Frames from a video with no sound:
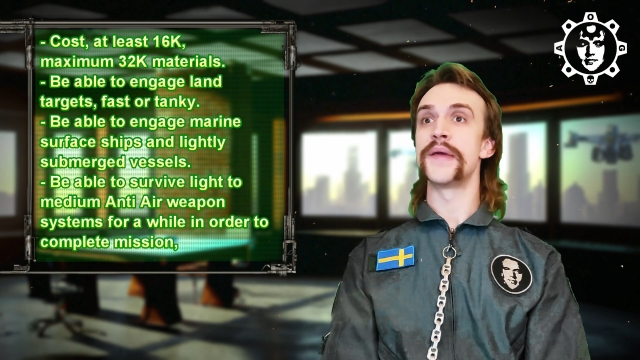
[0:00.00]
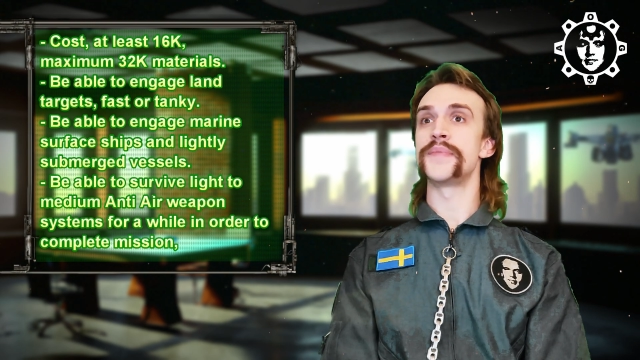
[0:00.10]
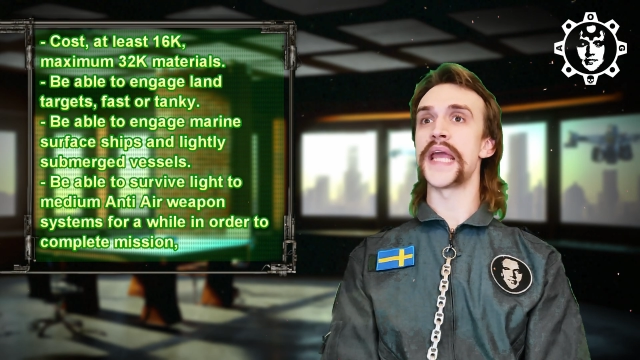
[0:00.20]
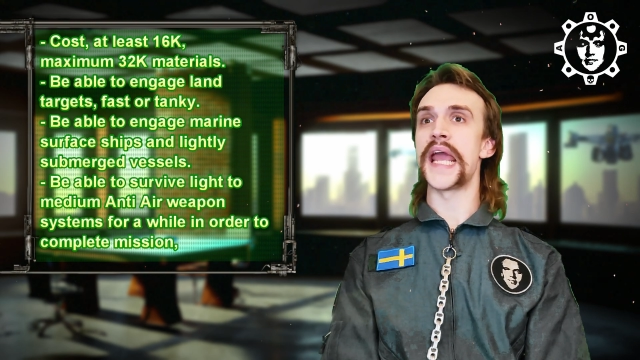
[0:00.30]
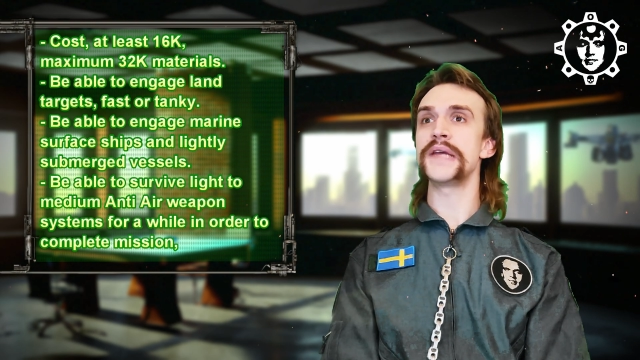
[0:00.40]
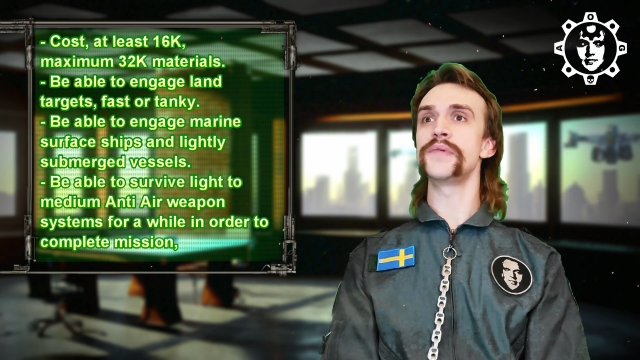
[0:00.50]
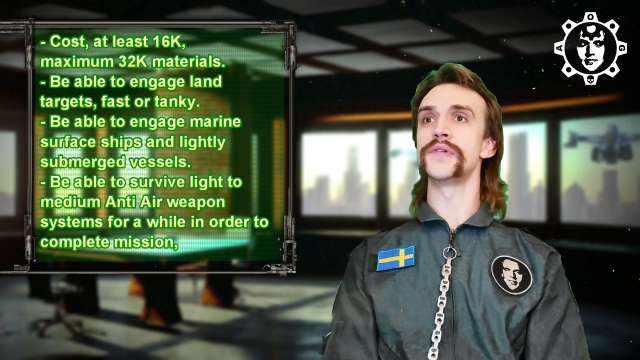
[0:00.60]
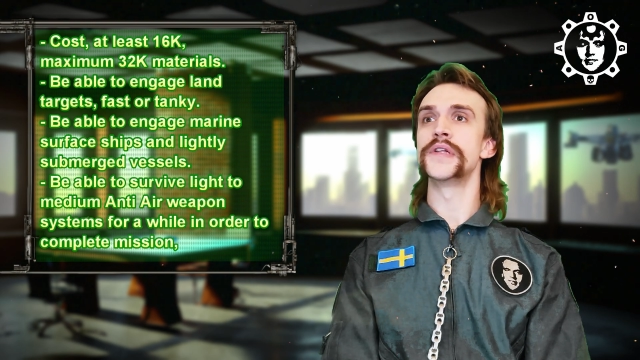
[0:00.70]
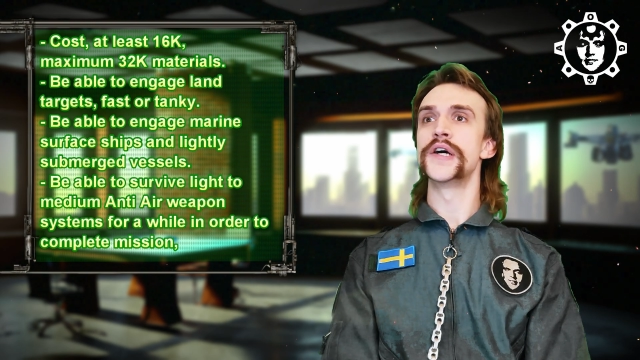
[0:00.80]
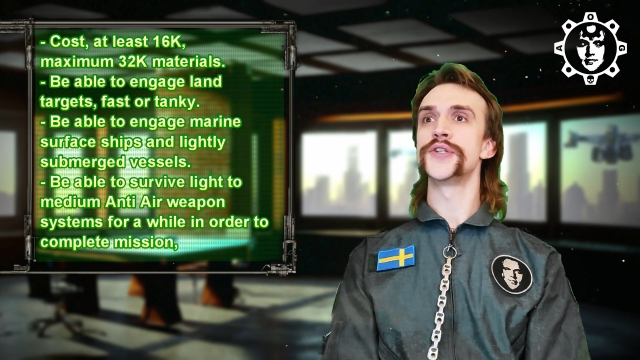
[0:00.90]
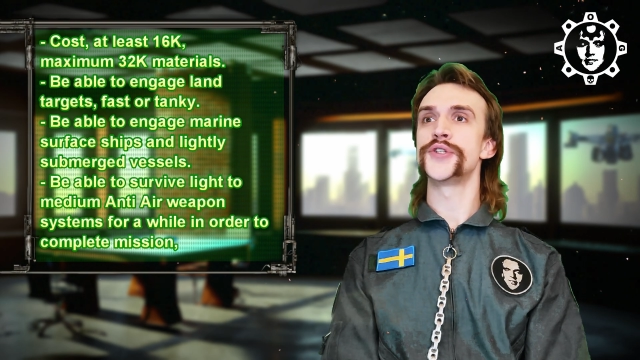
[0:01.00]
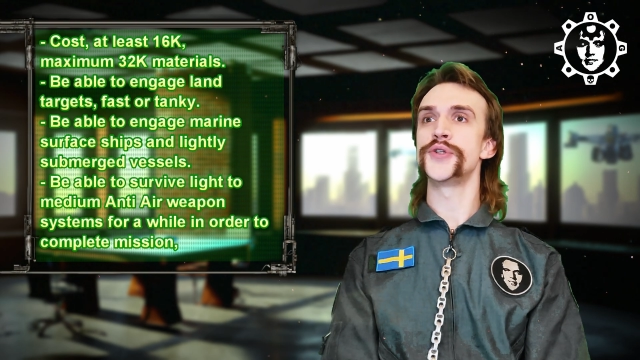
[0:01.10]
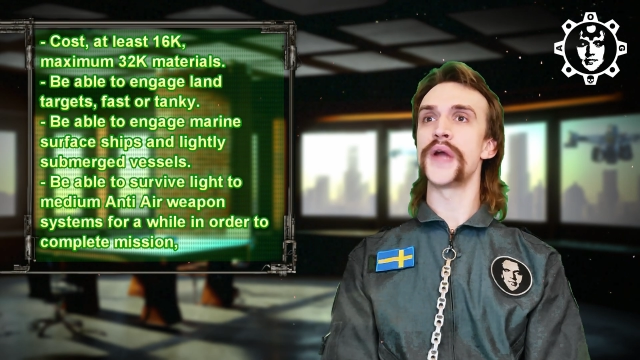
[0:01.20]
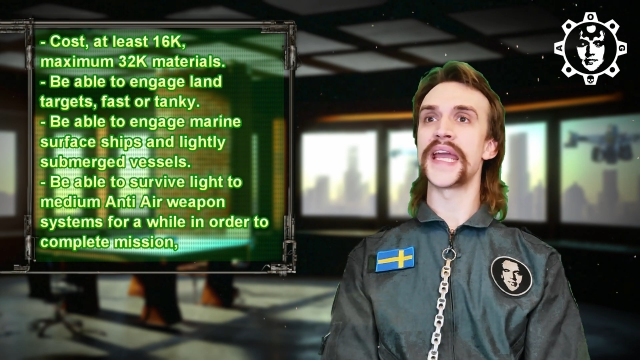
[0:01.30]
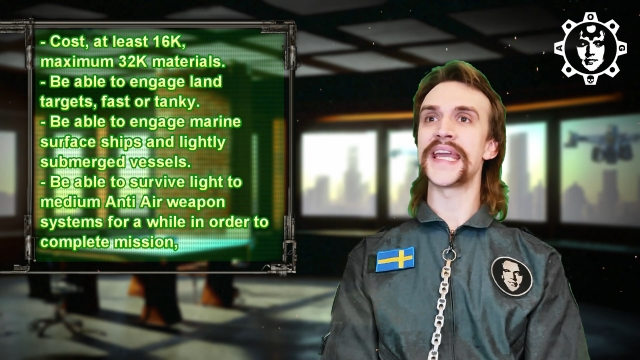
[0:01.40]
Be able
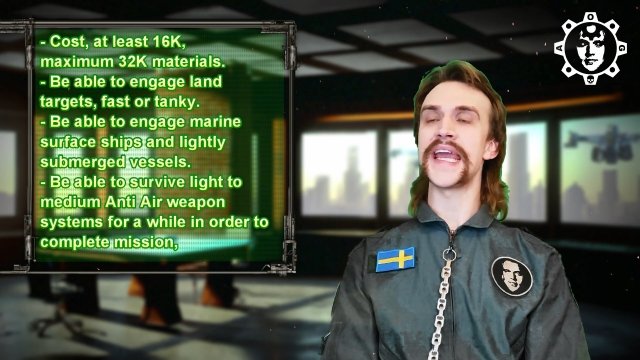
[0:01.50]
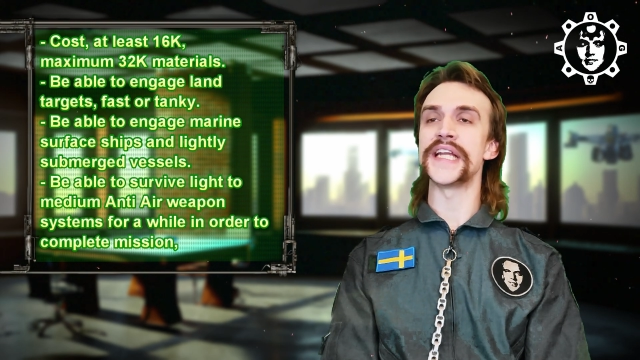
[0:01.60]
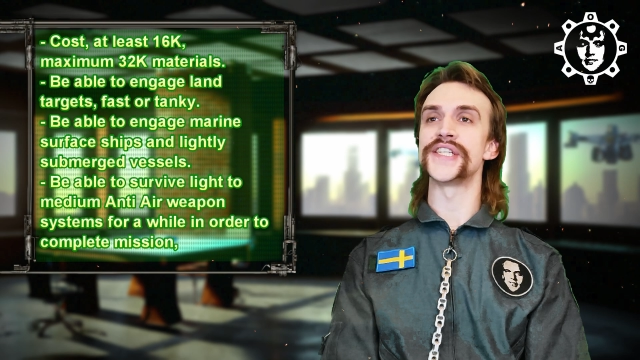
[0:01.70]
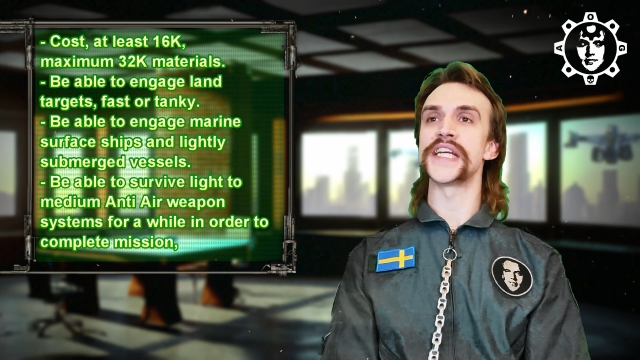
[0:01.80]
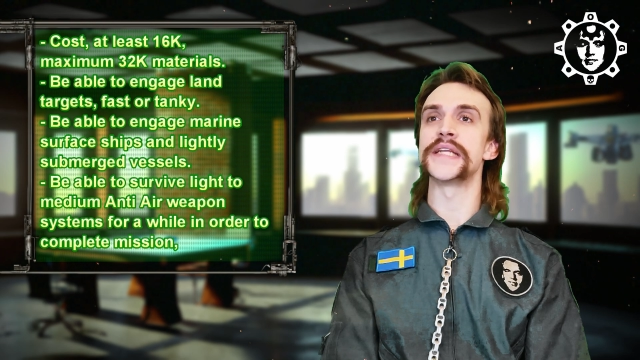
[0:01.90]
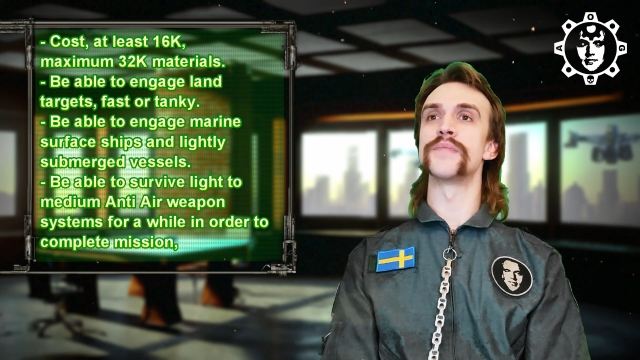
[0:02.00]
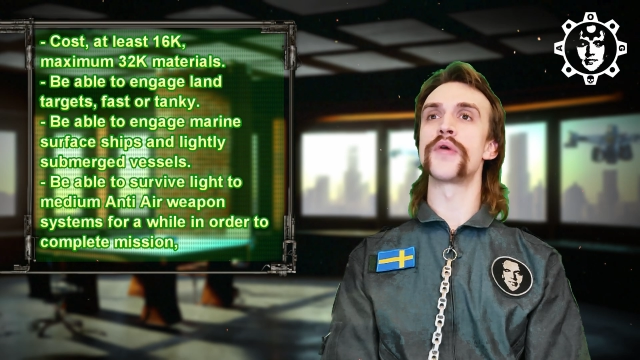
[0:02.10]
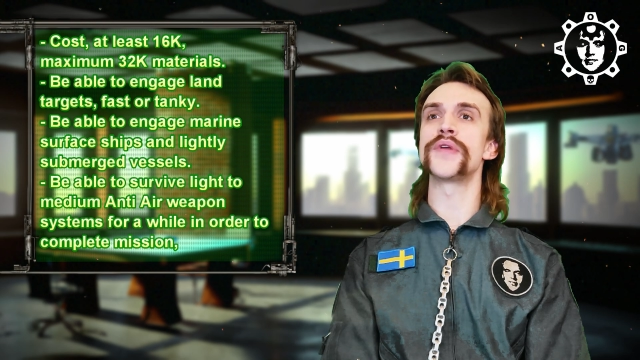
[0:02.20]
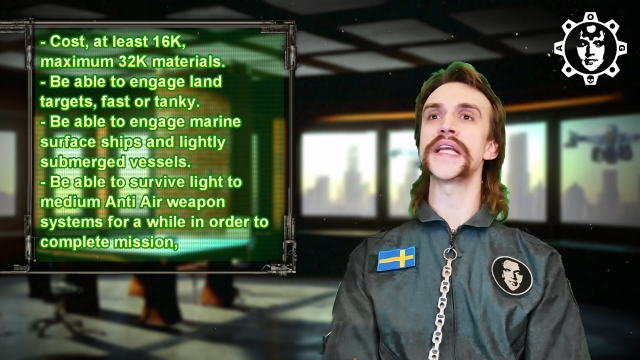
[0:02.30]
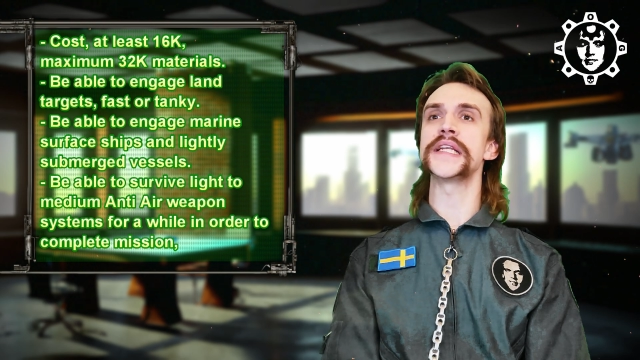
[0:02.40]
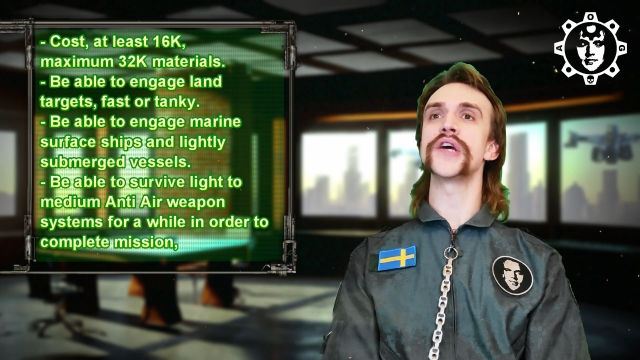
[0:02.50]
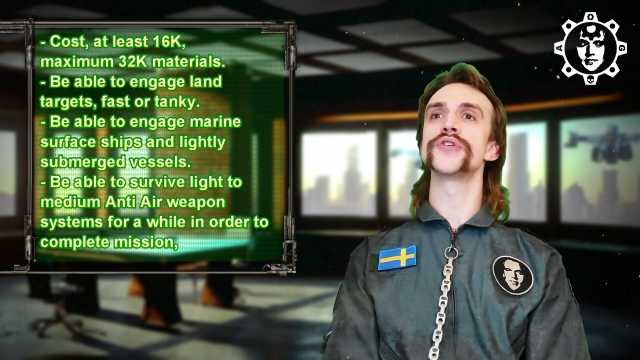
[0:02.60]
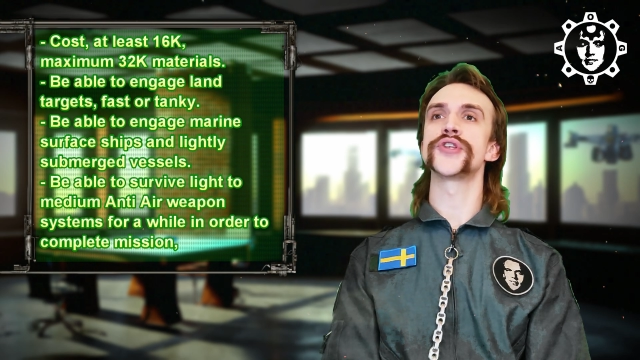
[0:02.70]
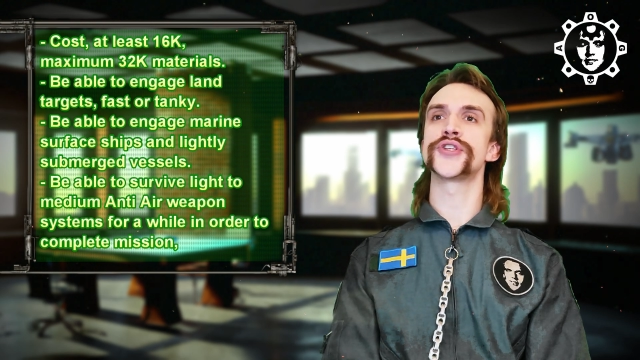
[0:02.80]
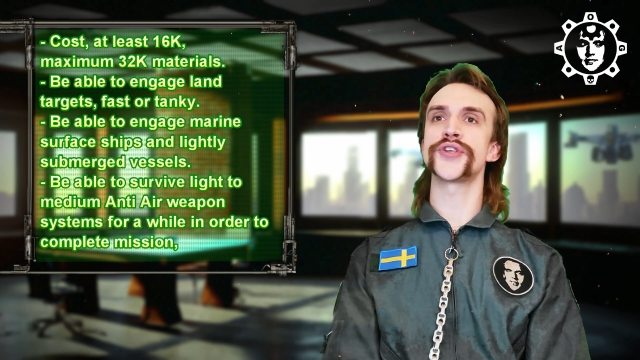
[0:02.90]
to engage in marine
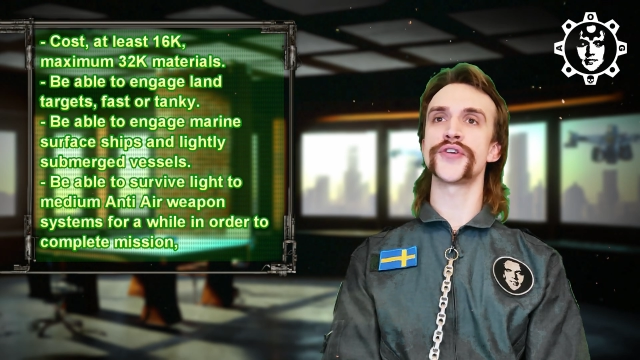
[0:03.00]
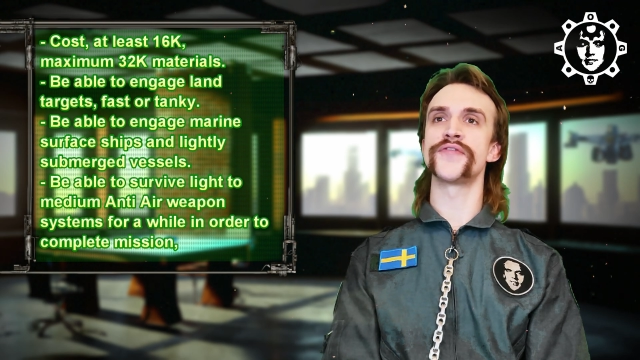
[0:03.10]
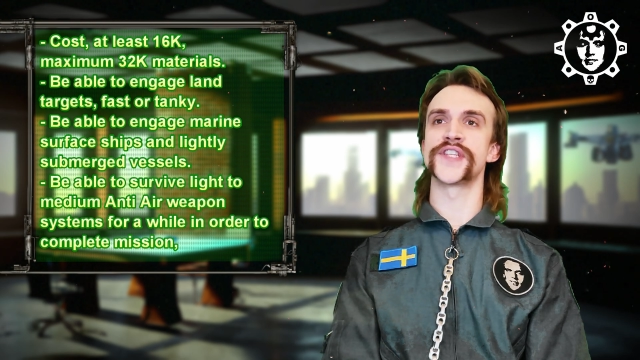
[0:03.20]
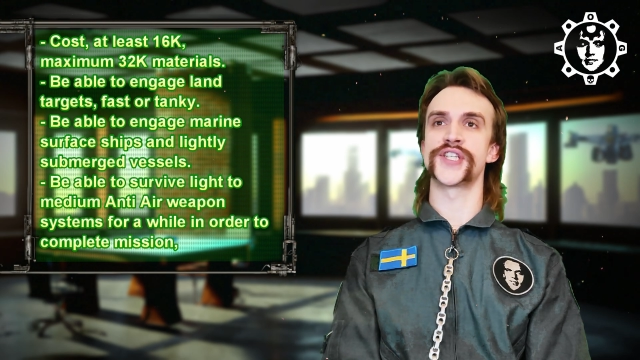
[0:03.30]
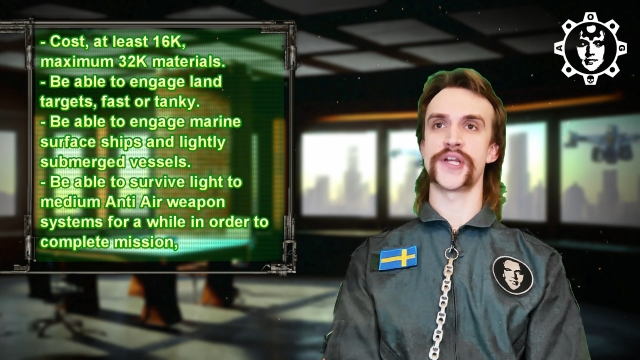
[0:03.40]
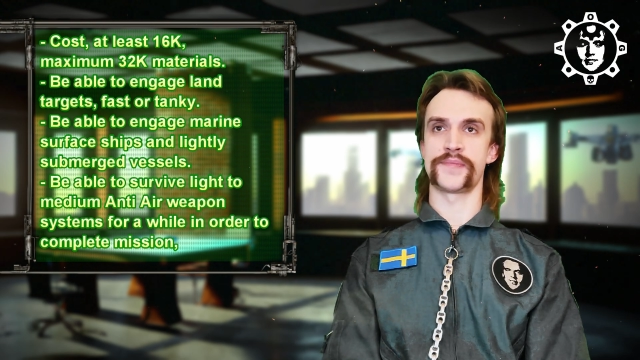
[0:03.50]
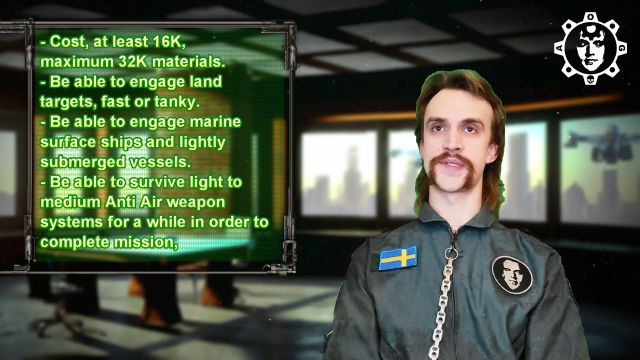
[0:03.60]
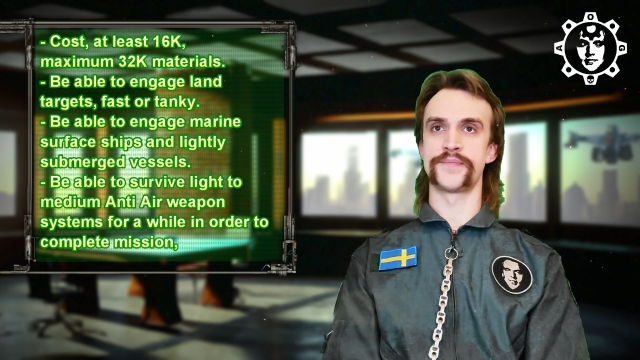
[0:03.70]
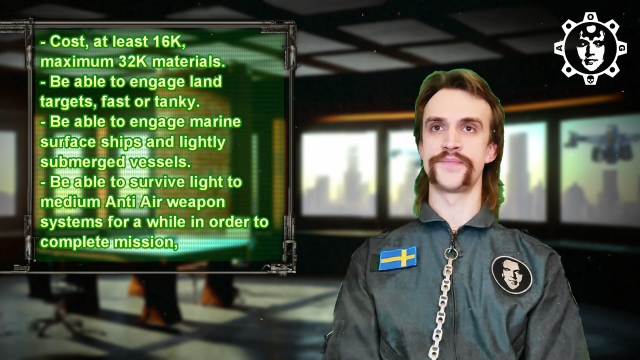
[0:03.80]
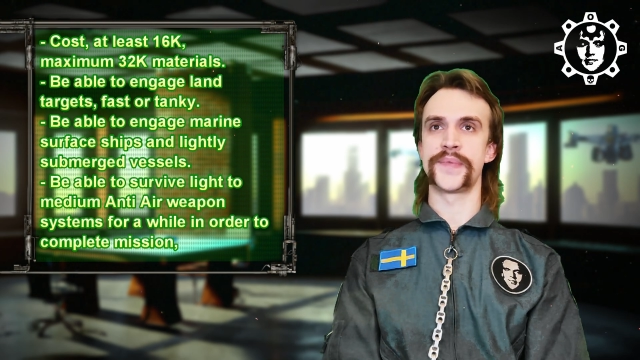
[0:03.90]
surface ships,